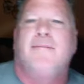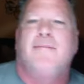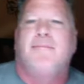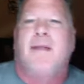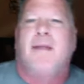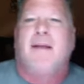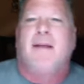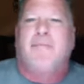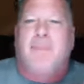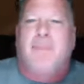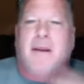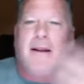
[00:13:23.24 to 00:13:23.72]

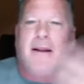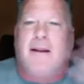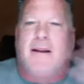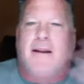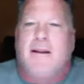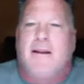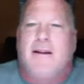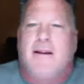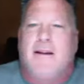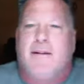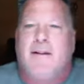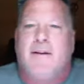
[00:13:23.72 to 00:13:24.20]
like being
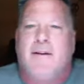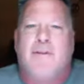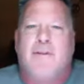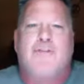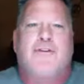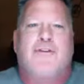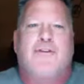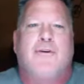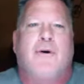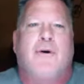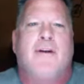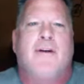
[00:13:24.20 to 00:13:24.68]
in, those
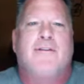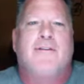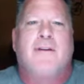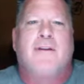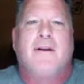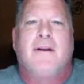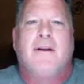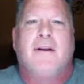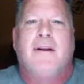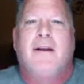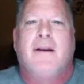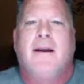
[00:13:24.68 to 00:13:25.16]
stories
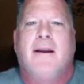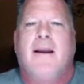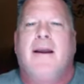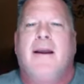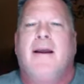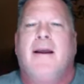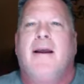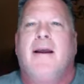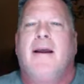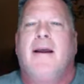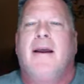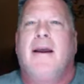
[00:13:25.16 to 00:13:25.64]

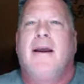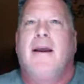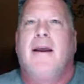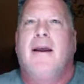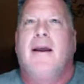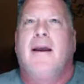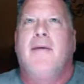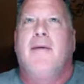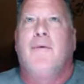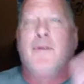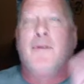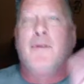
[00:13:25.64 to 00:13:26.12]

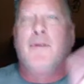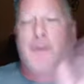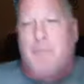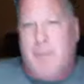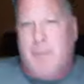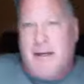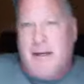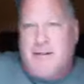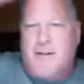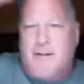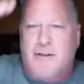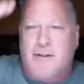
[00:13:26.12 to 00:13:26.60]
with your
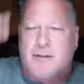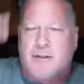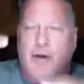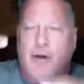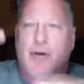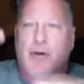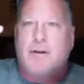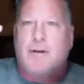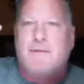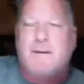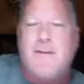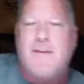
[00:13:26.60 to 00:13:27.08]
business. So
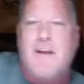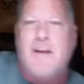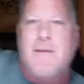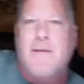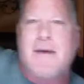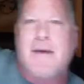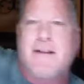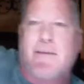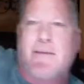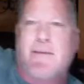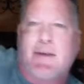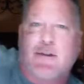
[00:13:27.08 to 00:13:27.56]
if you think
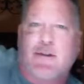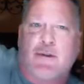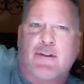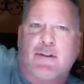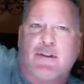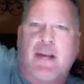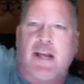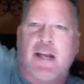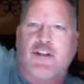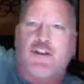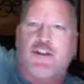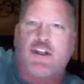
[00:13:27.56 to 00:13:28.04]
about the business, those
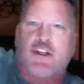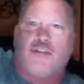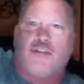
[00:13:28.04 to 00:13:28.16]
guys just